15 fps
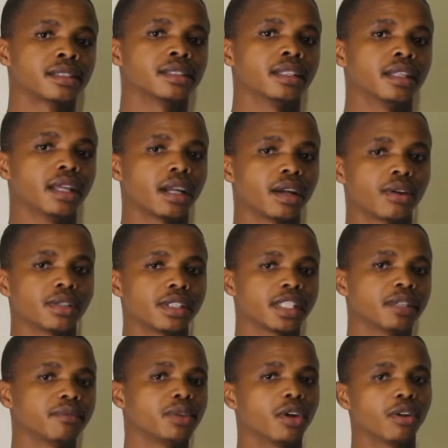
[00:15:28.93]
the
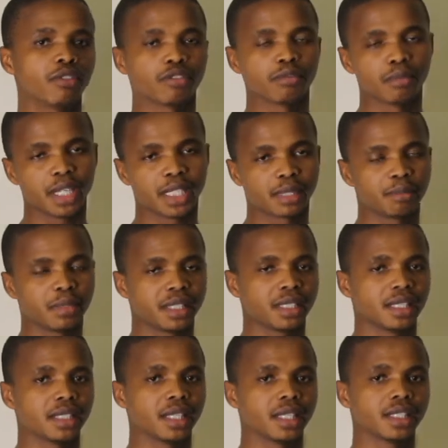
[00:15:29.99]
concept of mass
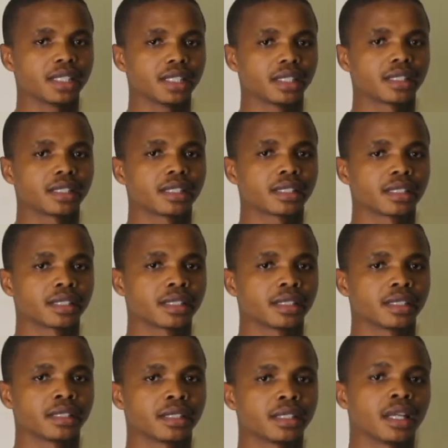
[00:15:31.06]
percentages.
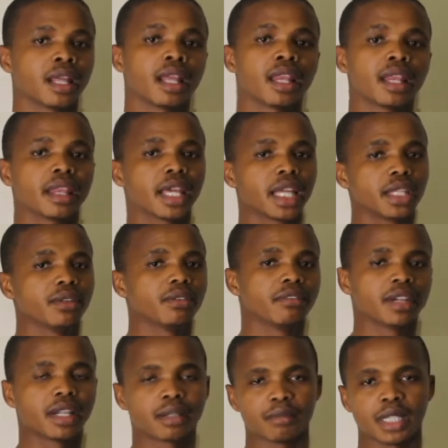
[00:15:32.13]
Thank you
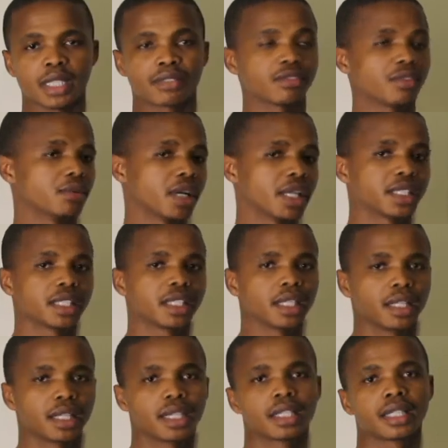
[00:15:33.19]
very much for
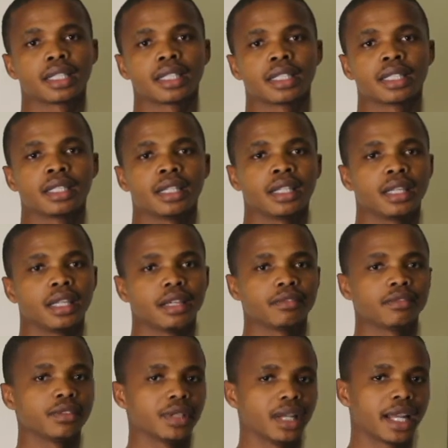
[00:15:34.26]
watching.
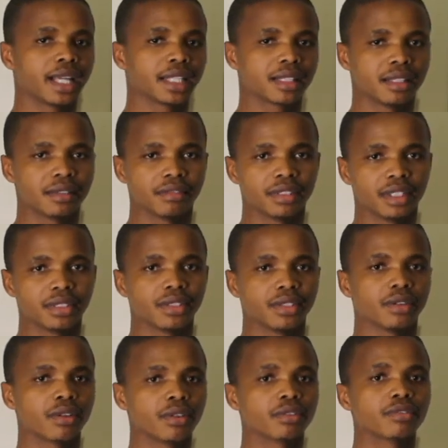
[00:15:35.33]
If you liked the video,
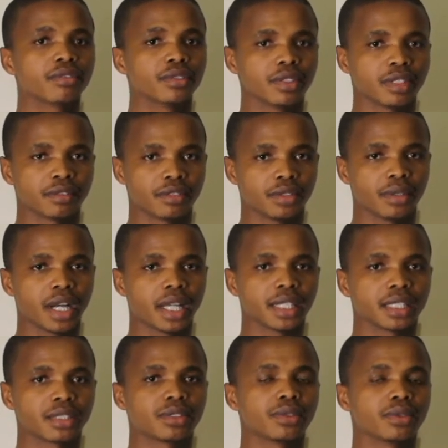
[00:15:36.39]
or if you
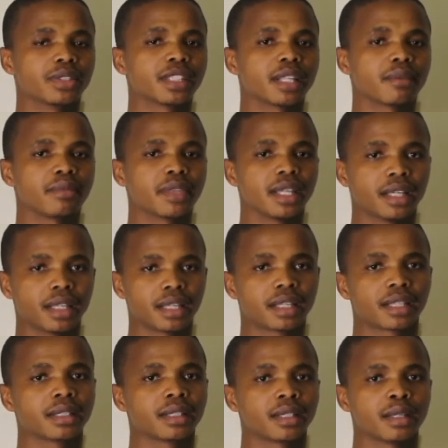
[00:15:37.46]
understood something,
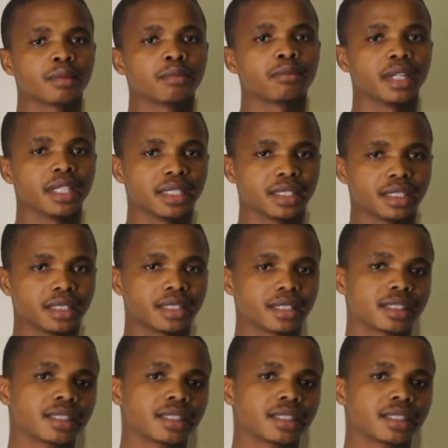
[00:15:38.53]
please